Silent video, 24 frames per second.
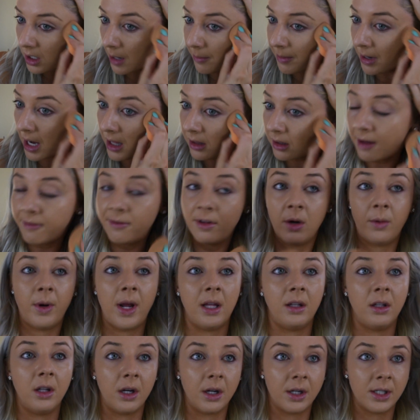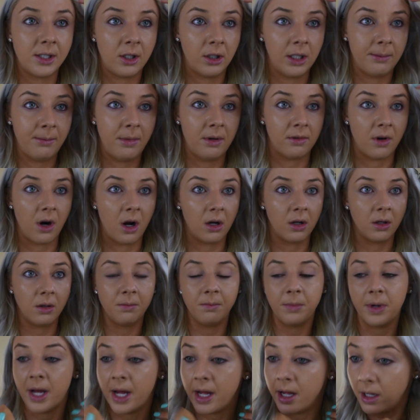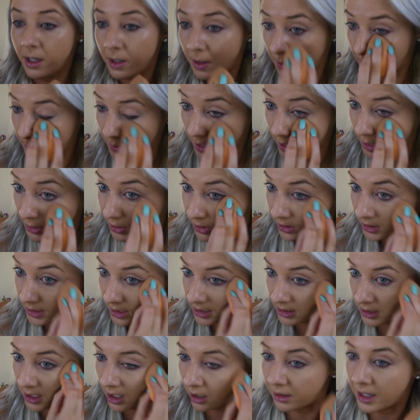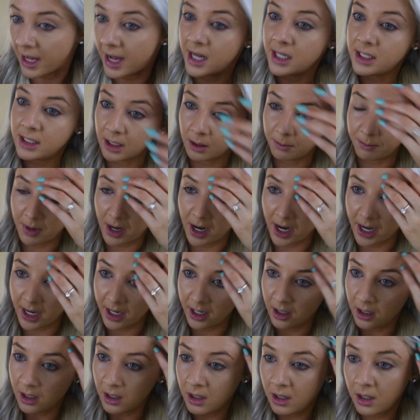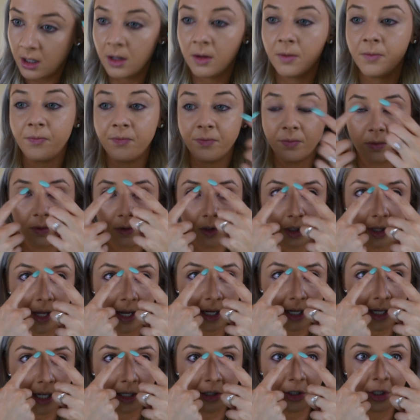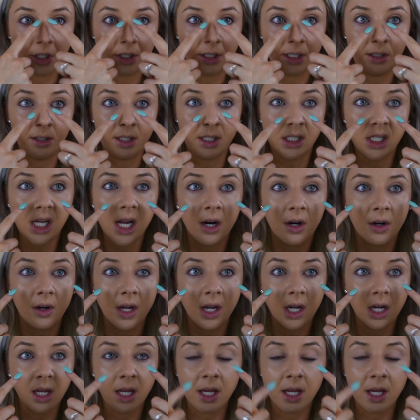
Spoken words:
I mean, I love the way it looks, don't get me wrong, but it just does not last on my, like, just in this area